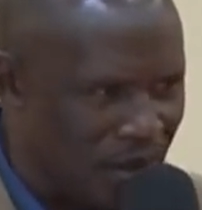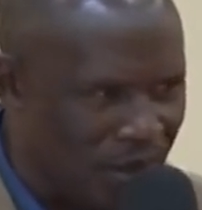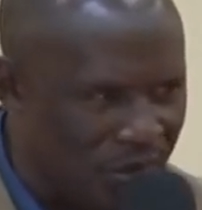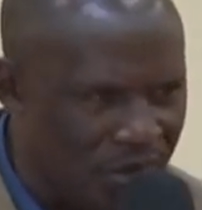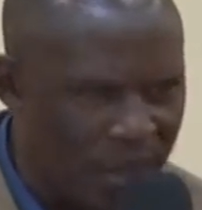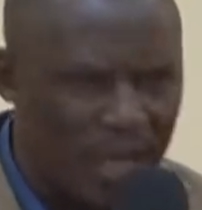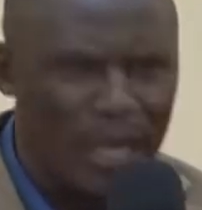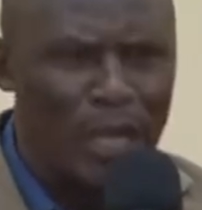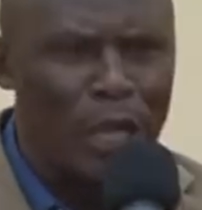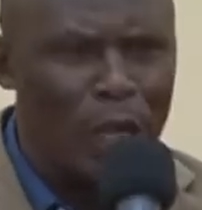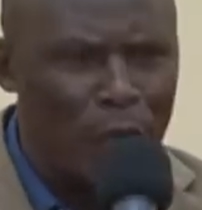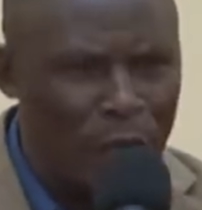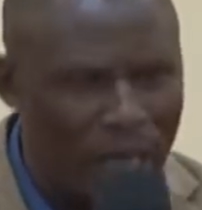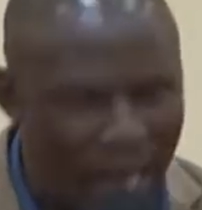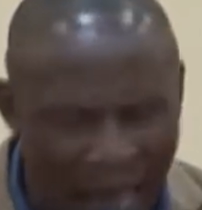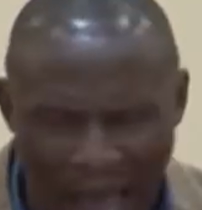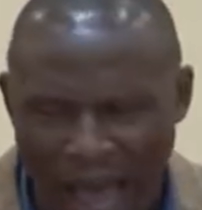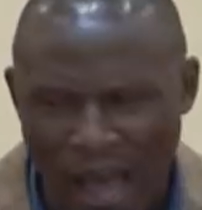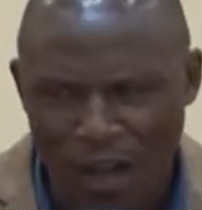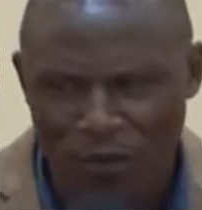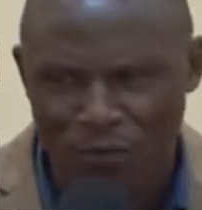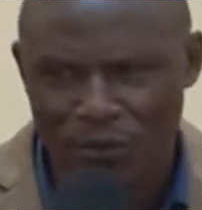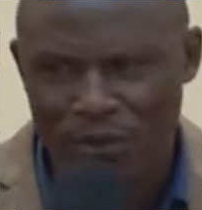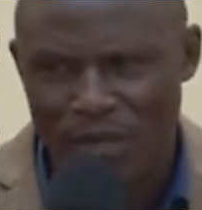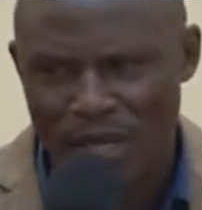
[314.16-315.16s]
They
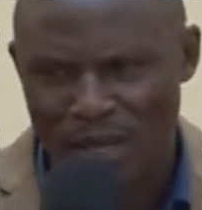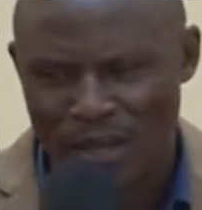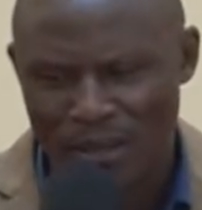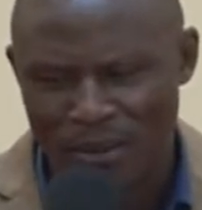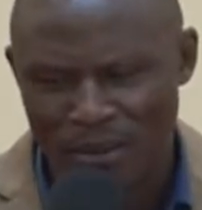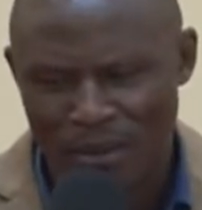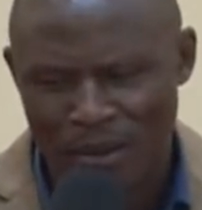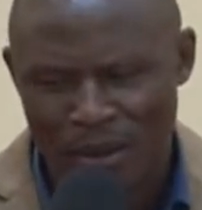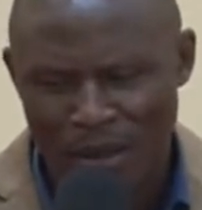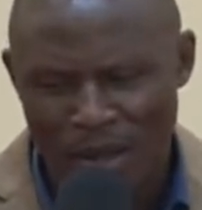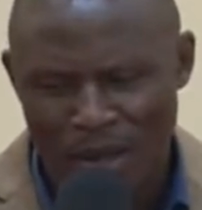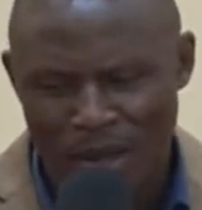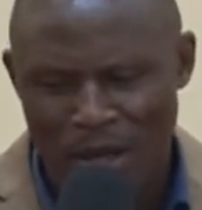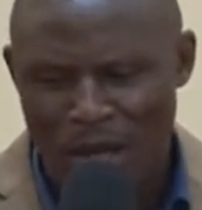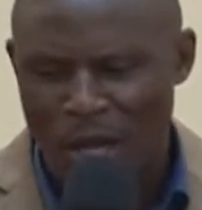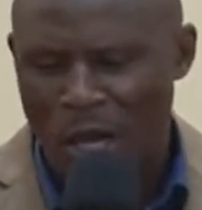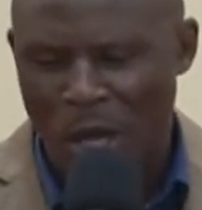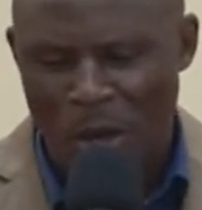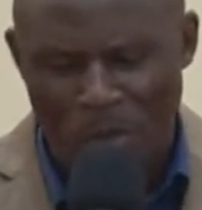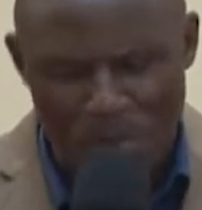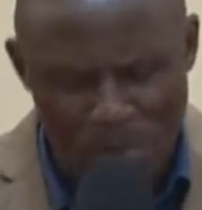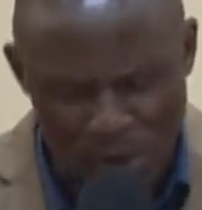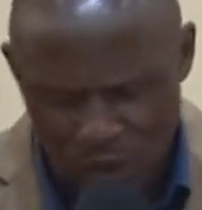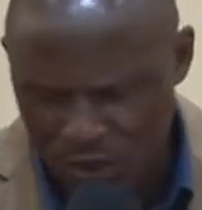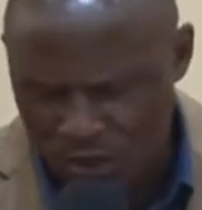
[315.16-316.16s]
loved
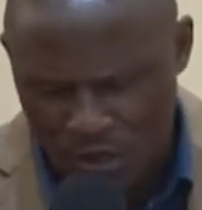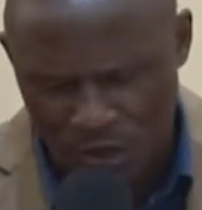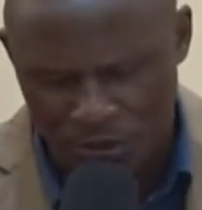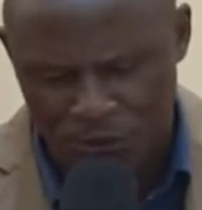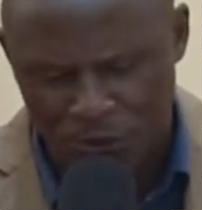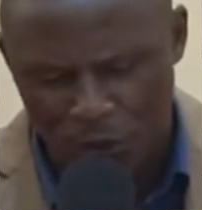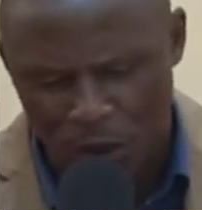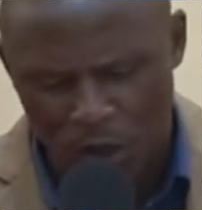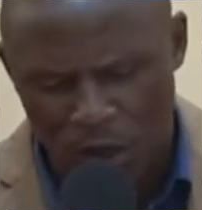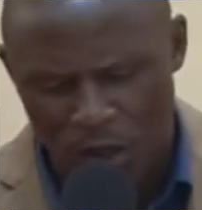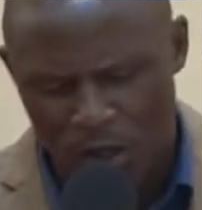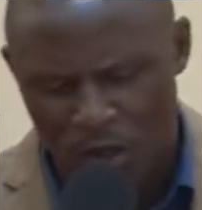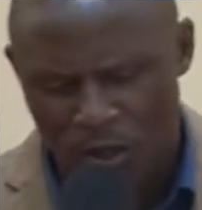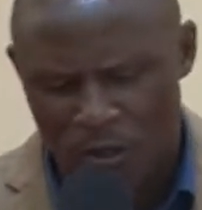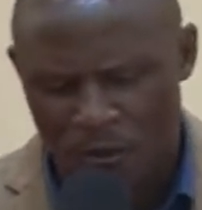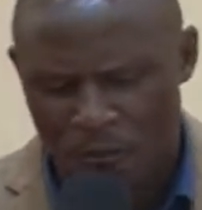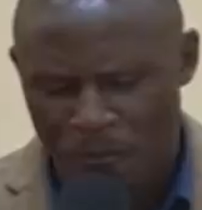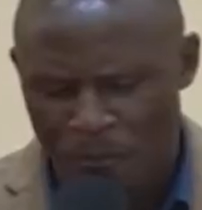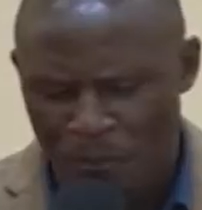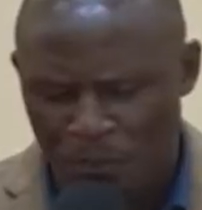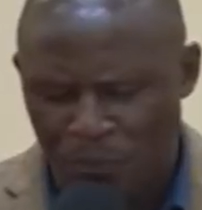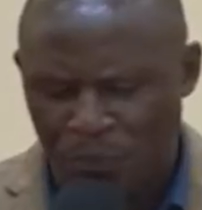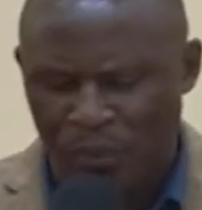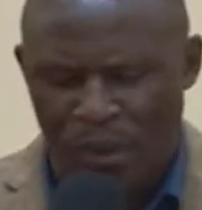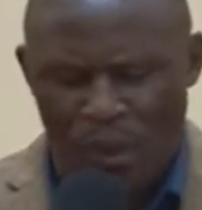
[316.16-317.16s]
beautiful
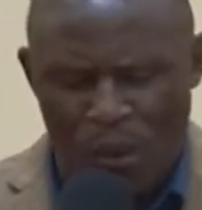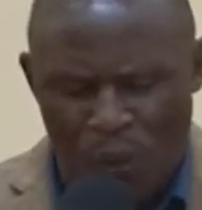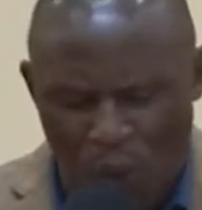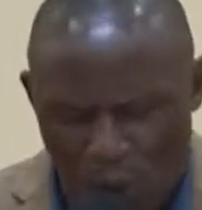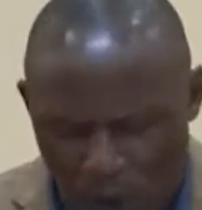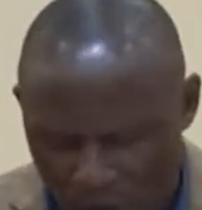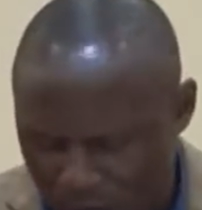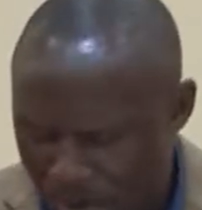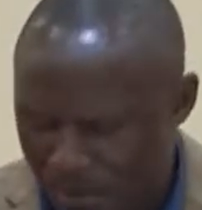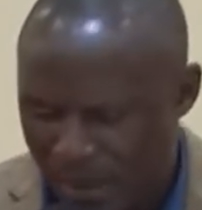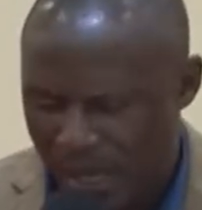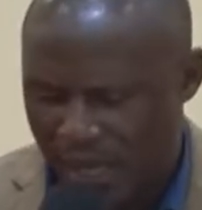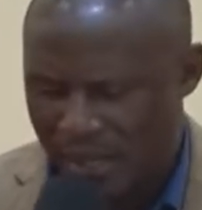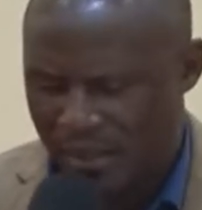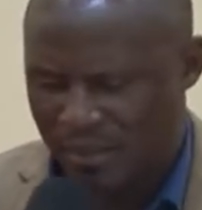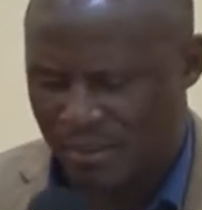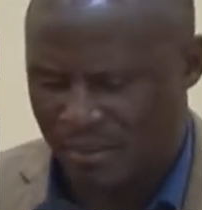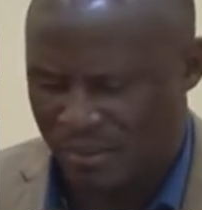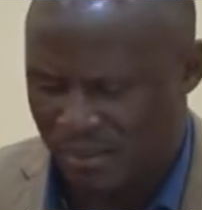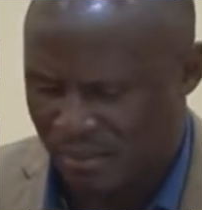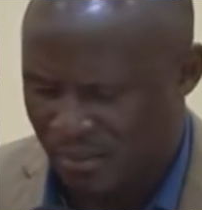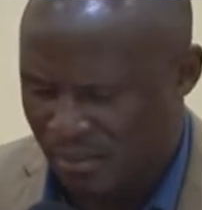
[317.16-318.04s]
women.